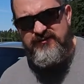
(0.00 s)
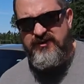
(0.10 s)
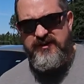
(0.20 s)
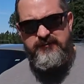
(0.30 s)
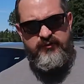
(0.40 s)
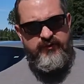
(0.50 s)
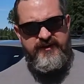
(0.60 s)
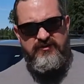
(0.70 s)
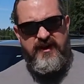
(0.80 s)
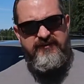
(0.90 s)
It was called a
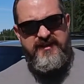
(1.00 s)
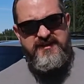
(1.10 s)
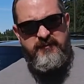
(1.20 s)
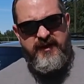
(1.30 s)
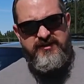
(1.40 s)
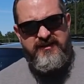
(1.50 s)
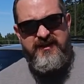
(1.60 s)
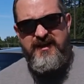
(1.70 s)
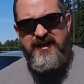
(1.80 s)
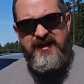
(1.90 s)
pre-driving inspection,
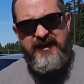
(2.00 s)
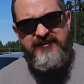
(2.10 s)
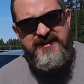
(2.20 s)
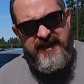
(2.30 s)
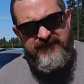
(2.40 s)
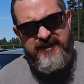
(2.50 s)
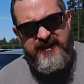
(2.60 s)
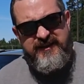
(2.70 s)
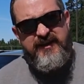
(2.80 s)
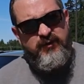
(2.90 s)
kind of a safety
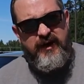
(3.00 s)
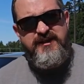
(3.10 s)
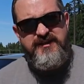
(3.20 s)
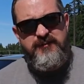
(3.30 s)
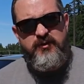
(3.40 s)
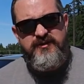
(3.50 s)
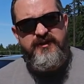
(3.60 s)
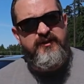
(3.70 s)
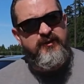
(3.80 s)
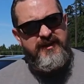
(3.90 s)
thing that you were actually supposed
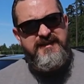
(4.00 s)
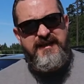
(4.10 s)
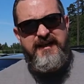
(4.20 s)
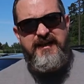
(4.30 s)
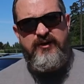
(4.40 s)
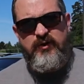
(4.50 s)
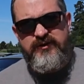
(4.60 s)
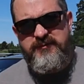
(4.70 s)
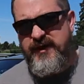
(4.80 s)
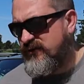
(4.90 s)
to do, and it said it in your
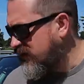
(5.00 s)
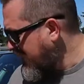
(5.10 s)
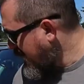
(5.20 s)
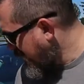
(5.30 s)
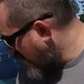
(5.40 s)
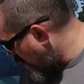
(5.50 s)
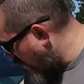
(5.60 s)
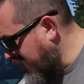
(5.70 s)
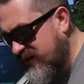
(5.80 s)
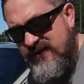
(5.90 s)
owner's manual.
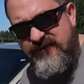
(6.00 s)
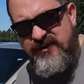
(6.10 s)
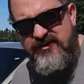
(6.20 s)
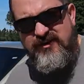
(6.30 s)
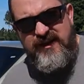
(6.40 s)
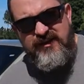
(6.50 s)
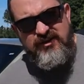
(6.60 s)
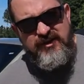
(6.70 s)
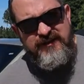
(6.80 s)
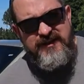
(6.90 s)
Walk around the vehicle
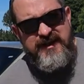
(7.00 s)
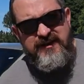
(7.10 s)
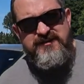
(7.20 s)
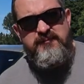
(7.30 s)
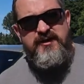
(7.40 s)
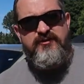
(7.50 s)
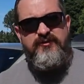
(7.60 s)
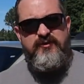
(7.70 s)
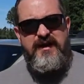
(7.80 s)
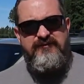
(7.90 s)
and look at the tires and make sure
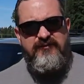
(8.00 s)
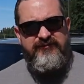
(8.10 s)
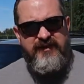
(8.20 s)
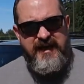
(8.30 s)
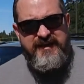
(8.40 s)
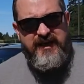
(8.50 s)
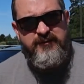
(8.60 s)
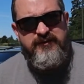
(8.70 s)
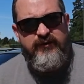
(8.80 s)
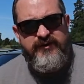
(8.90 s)
you don't have a flat
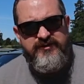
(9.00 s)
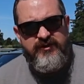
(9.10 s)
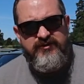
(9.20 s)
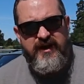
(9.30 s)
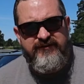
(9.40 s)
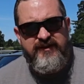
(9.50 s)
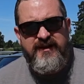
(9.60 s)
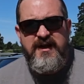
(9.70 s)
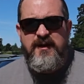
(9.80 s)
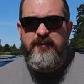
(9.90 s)
tire before you start driving.
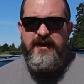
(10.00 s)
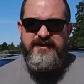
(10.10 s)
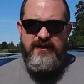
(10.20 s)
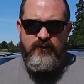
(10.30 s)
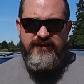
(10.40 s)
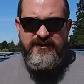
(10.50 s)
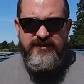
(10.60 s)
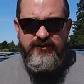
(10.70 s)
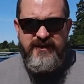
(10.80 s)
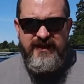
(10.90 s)
But with
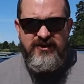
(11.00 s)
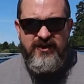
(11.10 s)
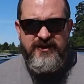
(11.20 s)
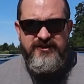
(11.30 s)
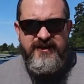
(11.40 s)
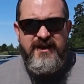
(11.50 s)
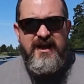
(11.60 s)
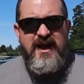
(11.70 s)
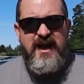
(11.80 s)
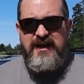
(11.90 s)
this new technology,
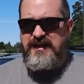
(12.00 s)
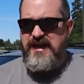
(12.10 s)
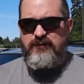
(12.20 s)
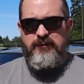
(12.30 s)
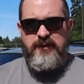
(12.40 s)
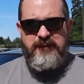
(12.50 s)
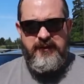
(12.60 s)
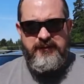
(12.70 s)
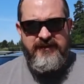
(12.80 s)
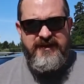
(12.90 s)
a light will pop
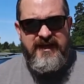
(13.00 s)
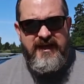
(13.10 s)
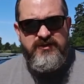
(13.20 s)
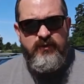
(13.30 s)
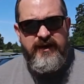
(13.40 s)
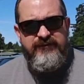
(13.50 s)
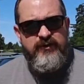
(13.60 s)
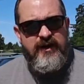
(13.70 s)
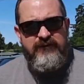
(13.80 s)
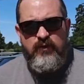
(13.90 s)
up on the dash whenever
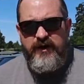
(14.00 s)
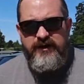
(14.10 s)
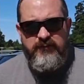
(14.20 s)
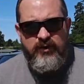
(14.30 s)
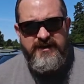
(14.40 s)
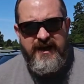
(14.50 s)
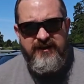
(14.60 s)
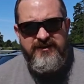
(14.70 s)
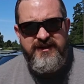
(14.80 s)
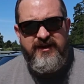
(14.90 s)
you have one or more
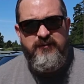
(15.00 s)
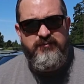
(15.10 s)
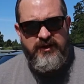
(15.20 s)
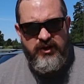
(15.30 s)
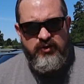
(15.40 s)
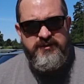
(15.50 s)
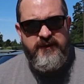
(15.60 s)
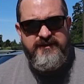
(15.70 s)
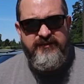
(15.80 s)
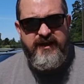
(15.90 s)
tires that are below
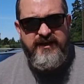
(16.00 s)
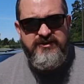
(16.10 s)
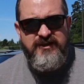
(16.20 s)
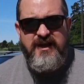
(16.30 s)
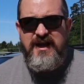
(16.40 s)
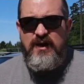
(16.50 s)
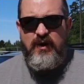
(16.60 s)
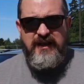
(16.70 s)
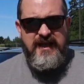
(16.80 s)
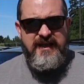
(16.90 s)
specification,
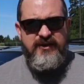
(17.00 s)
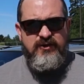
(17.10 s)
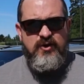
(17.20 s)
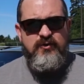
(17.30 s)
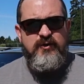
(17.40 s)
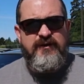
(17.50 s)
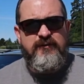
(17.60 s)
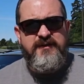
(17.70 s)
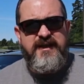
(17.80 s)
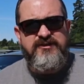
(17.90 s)
letting you know you have
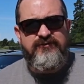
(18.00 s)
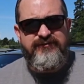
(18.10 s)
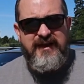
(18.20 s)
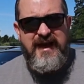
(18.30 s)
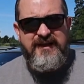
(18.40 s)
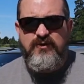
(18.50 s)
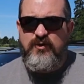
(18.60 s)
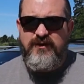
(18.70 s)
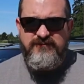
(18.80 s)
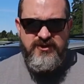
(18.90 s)
a potential flat
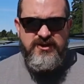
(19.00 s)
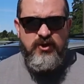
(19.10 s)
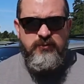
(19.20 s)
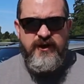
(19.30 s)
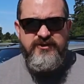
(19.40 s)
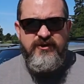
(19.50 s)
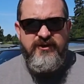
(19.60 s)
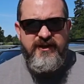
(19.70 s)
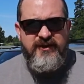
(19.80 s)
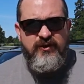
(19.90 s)
or just low pressure
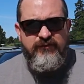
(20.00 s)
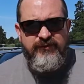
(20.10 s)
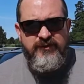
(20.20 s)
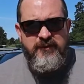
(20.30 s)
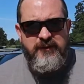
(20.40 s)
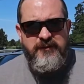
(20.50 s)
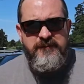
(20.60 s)
and you need to go fill them up.